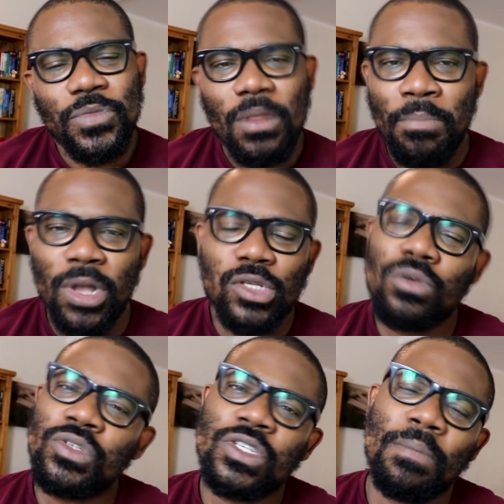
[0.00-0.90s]

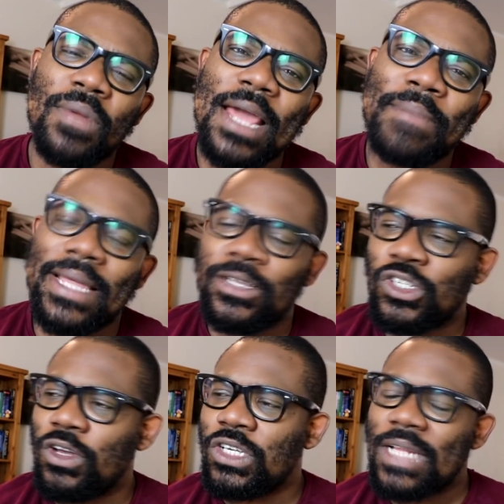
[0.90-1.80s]
Bottles supplied by the
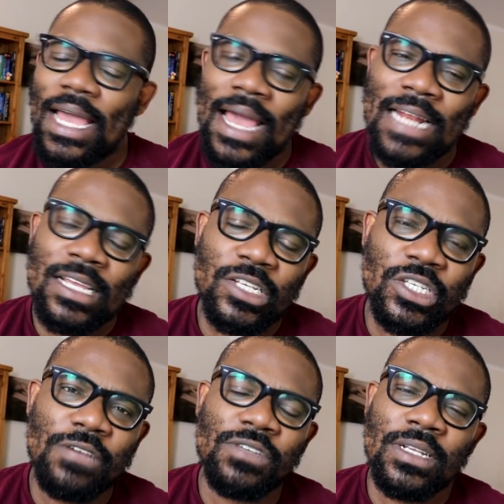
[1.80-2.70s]
church, and
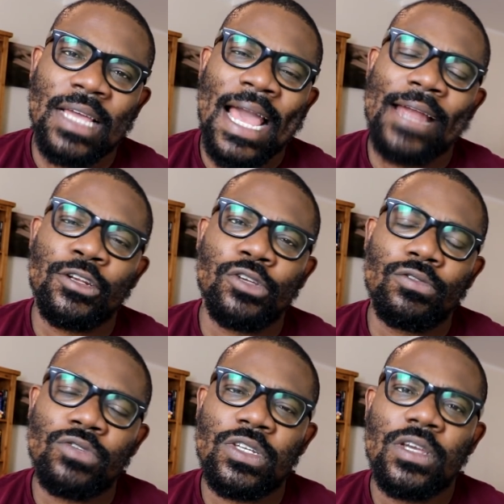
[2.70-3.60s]
handkerchiefs and
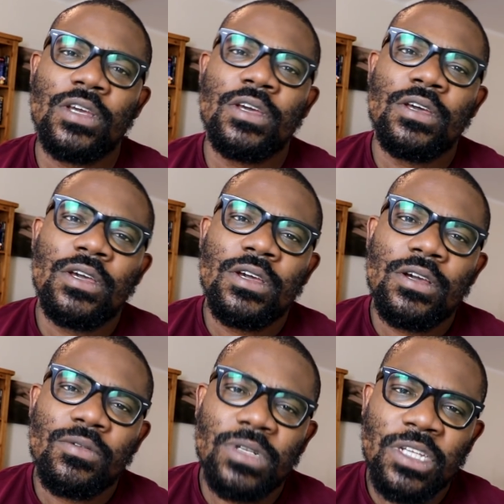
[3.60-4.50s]
candles
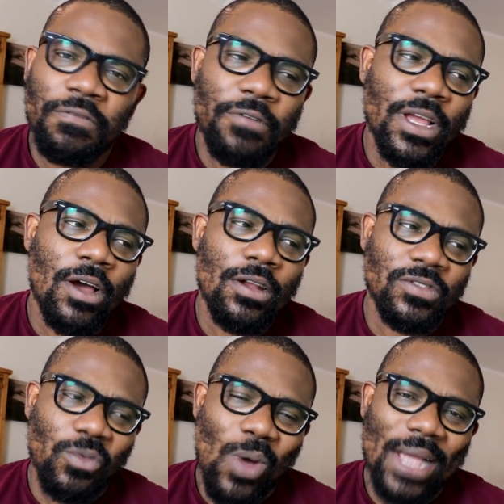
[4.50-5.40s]
with different colors
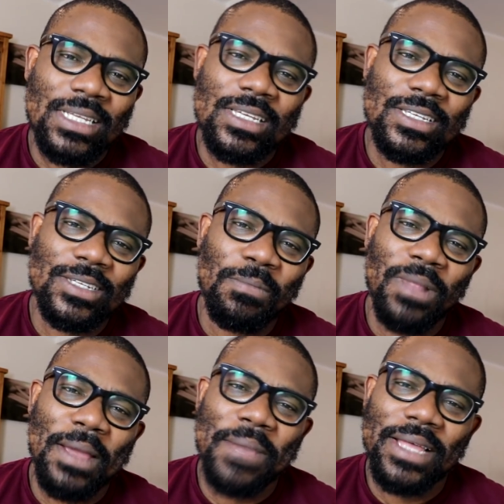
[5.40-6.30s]
of waxes
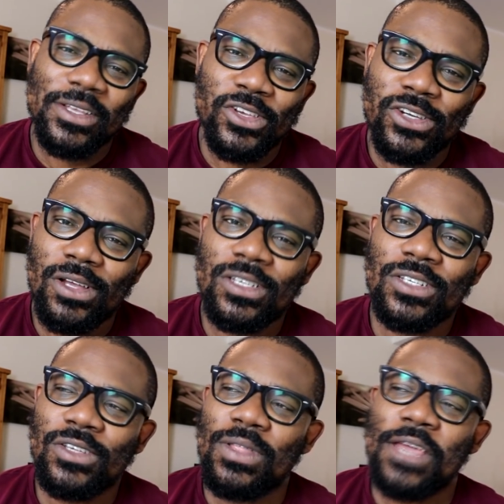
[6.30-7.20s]
supplied by the church,
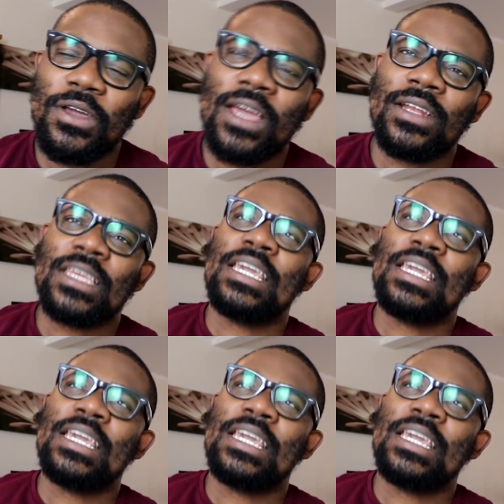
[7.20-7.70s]
so that you can